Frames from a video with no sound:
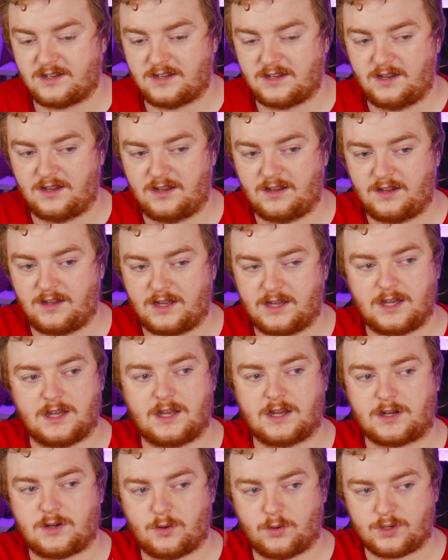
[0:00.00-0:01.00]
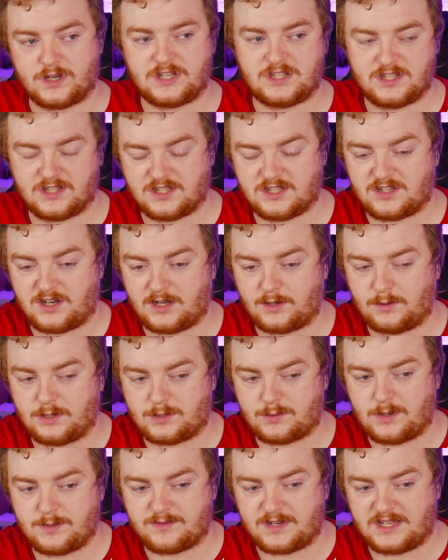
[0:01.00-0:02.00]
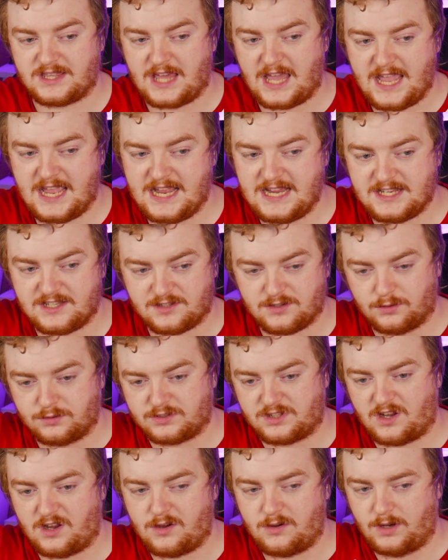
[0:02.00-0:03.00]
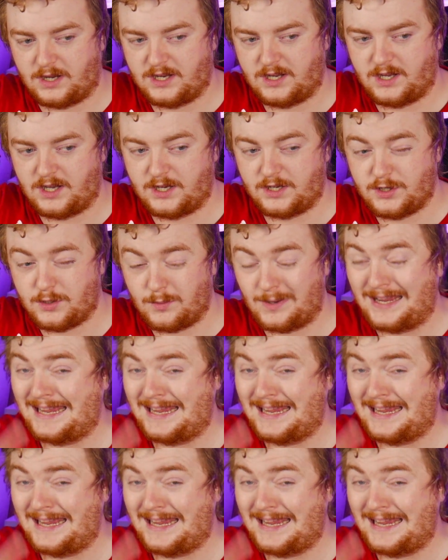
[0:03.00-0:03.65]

Uh, according to the SideQuest website, there is also uh, a new